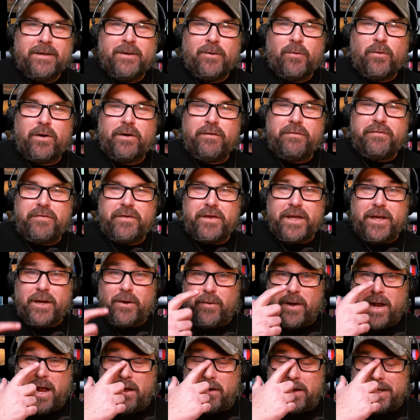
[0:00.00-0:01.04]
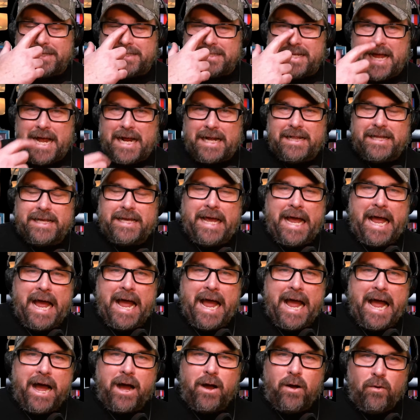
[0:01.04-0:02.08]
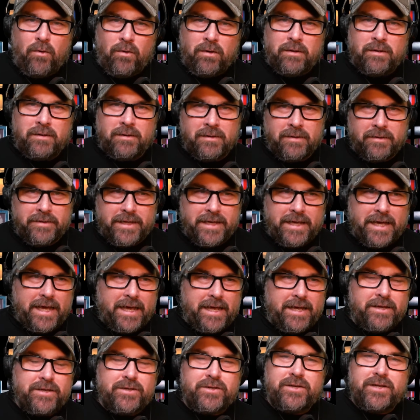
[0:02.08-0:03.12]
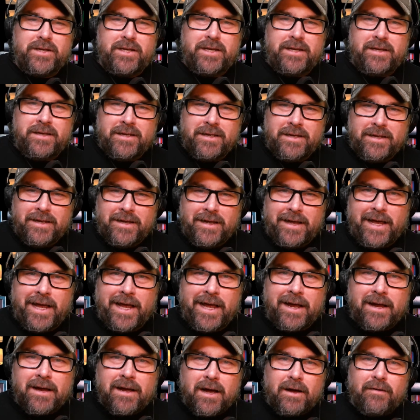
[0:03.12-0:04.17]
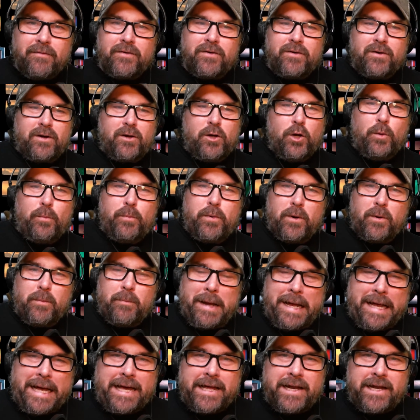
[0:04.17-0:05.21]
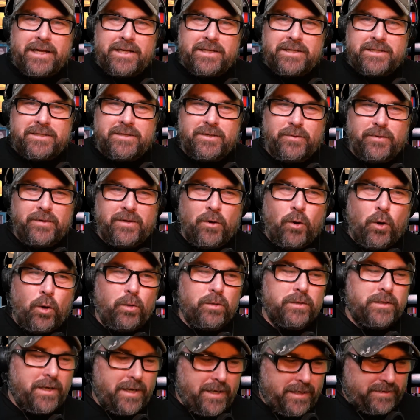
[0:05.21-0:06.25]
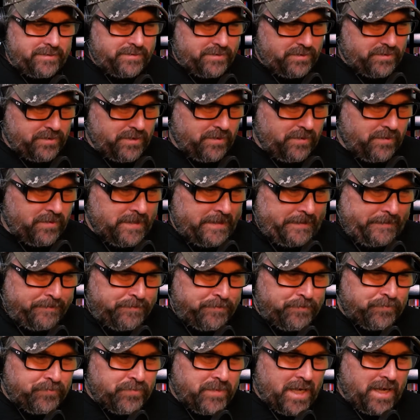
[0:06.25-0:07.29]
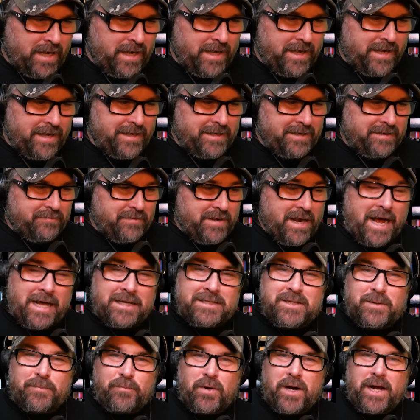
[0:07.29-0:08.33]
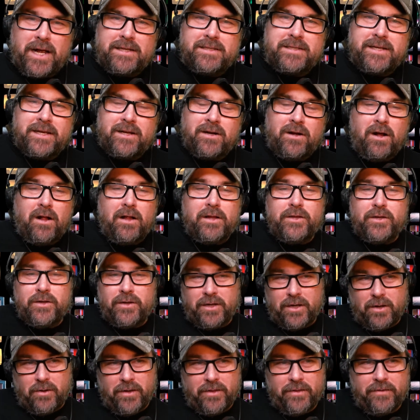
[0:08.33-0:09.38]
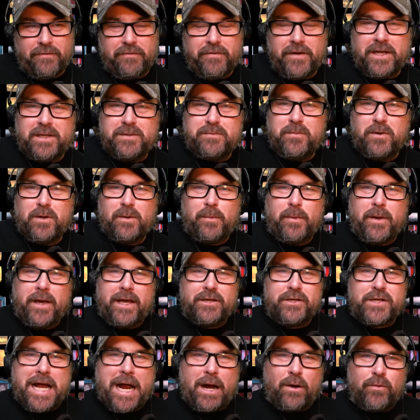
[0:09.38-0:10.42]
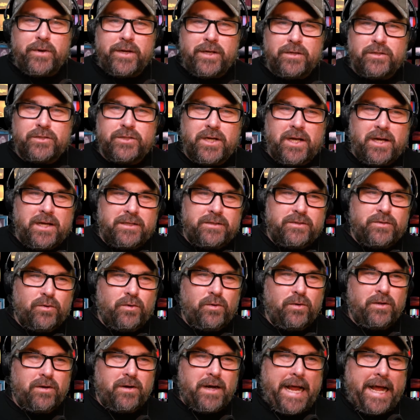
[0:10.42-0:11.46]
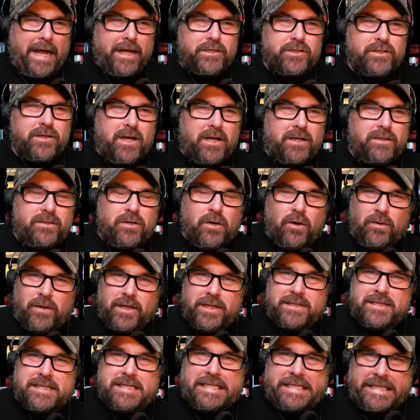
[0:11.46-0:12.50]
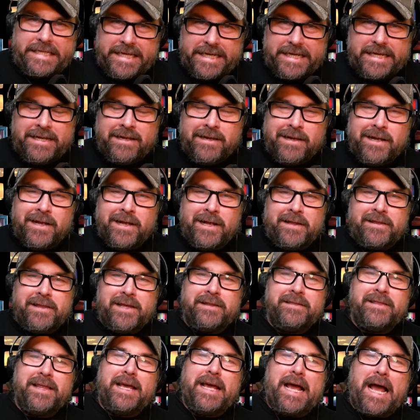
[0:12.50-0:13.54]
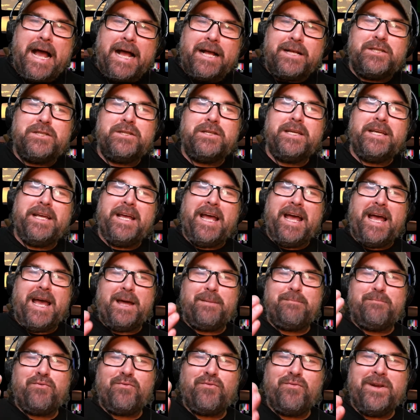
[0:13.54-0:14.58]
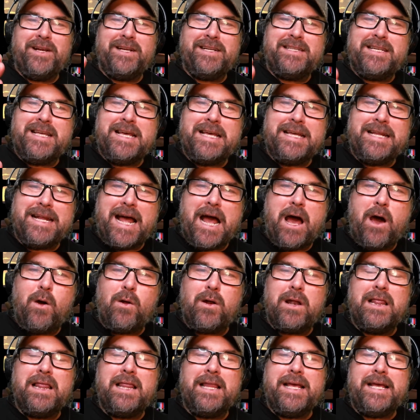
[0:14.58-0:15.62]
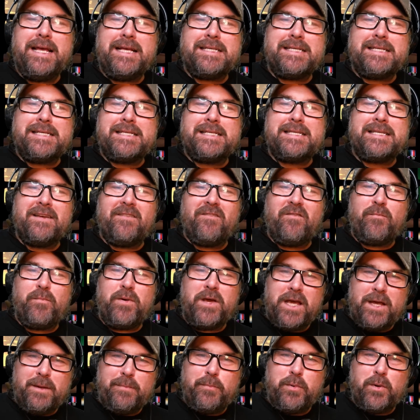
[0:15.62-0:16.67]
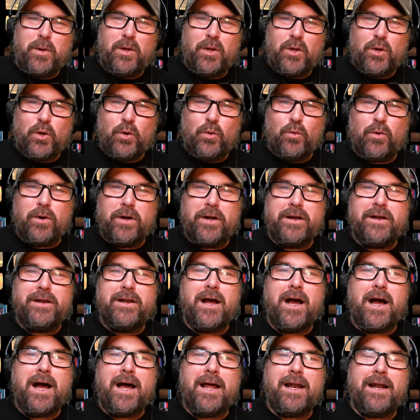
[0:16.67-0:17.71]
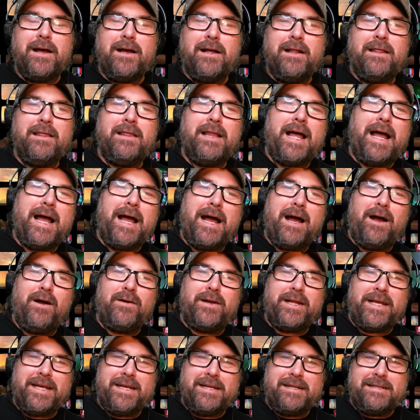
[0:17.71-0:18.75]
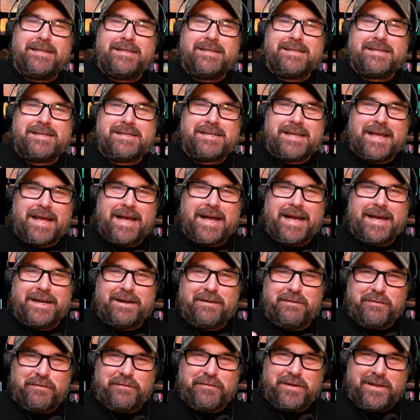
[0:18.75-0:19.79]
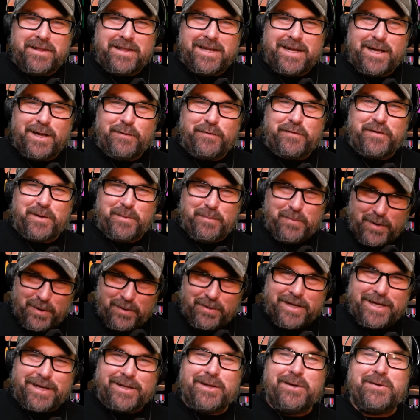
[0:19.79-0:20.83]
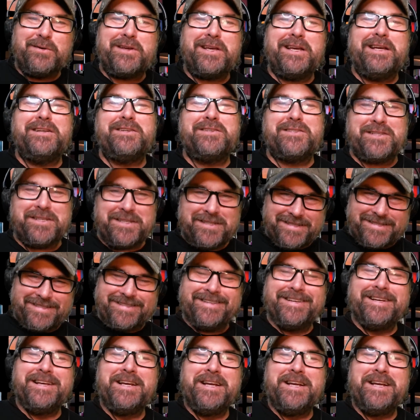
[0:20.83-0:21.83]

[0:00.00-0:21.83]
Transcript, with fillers: or to figure out exactly how the A G and Governor Cooper managed to hold on. So uh, not surprising at all. And you can go on the Facebook page at Real John Tole or at John Tole and see that they actually had printed out lists of people who were not allowed inside of Philadelphia polling locations.